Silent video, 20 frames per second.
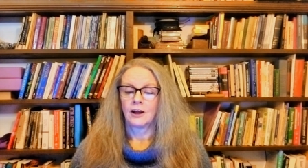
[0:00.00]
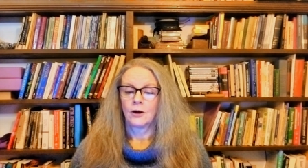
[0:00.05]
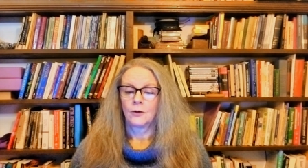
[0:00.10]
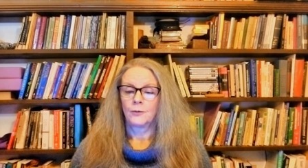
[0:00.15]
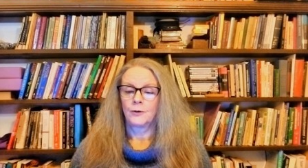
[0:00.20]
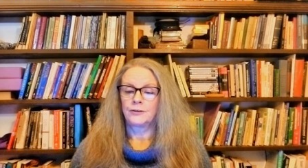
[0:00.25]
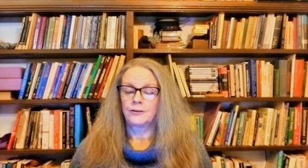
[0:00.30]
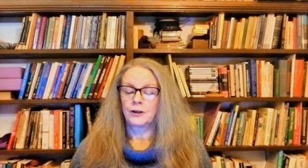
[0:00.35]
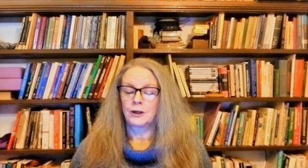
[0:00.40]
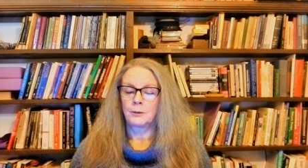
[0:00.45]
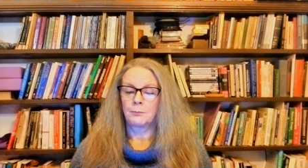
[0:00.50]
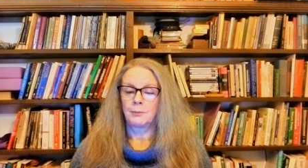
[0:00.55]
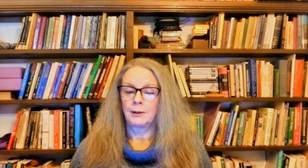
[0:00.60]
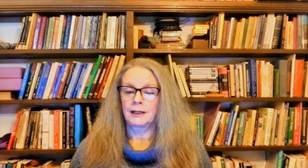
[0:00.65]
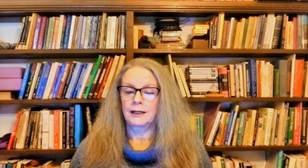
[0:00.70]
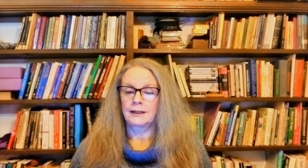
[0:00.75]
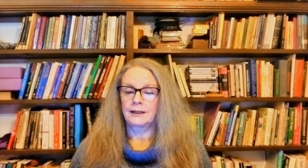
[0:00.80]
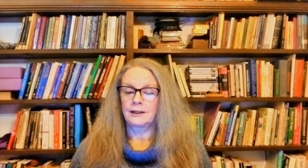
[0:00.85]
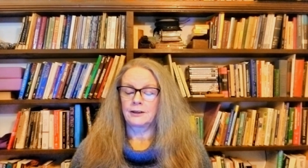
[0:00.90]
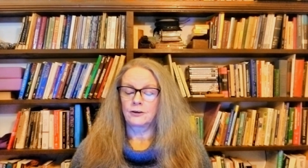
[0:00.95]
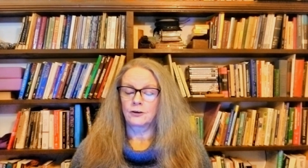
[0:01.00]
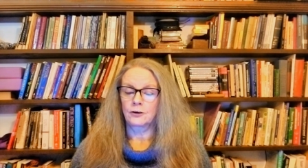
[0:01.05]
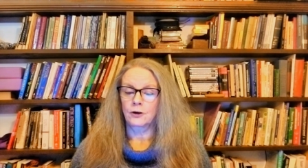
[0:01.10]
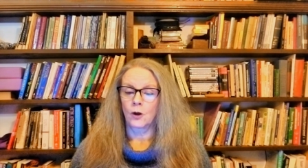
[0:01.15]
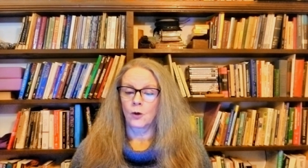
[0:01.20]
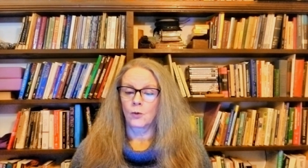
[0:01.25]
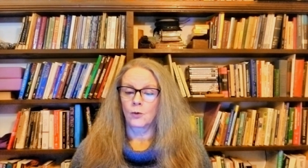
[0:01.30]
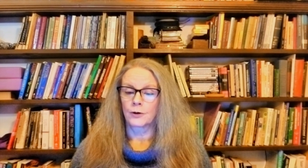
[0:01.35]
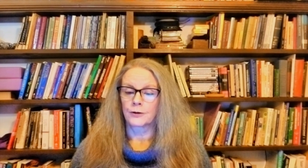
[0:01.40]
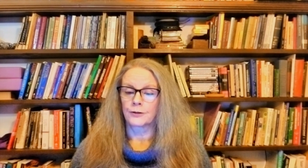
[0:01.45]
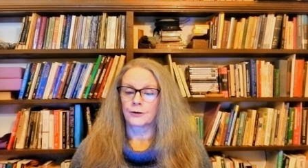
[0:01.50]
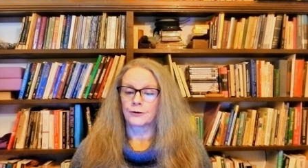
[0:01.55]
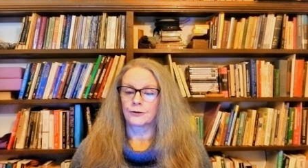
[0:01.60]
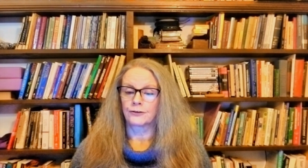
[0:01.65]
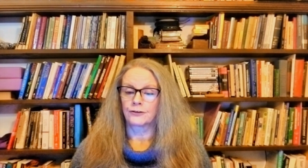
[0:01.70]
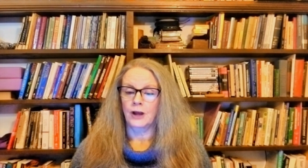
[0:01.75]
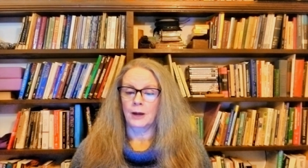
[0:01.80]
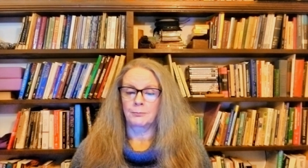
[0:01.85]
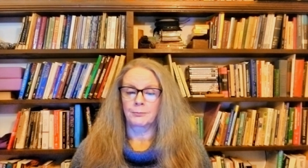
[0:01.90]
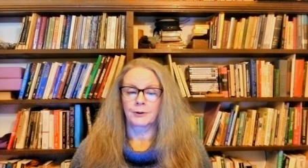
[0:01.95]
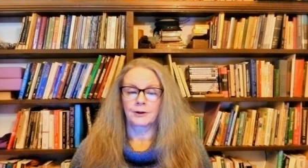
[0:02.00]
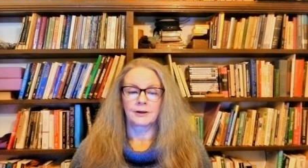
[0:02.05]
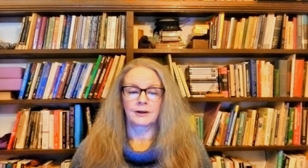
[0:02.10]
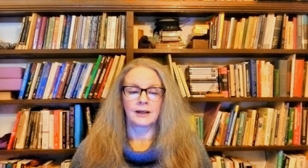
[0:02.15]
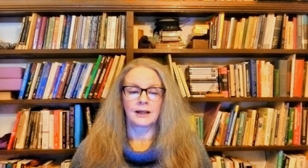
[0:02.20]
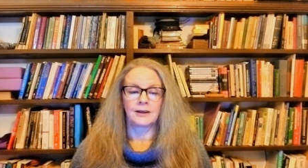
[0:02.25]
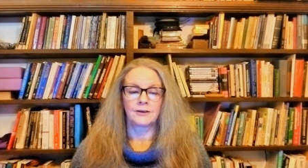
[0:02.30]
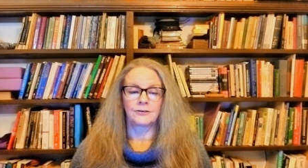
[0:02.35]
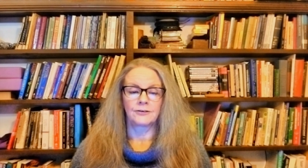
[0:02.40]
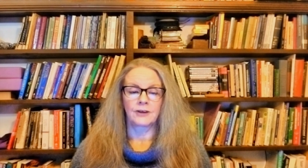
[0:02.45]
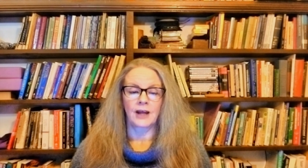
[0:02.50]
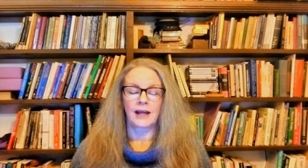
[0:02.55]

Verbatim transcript: with the ability to lower their separateness